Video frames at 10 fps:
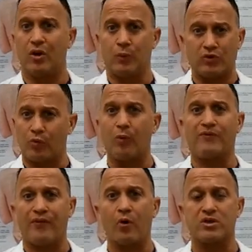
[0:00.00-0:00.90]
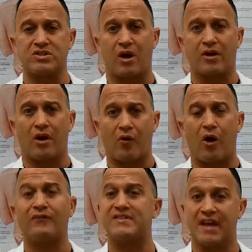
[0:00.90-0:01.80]
which is what we focus on in our
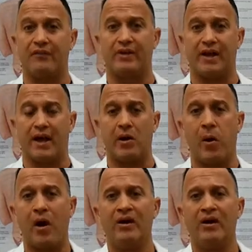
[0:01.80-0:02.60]
office every day.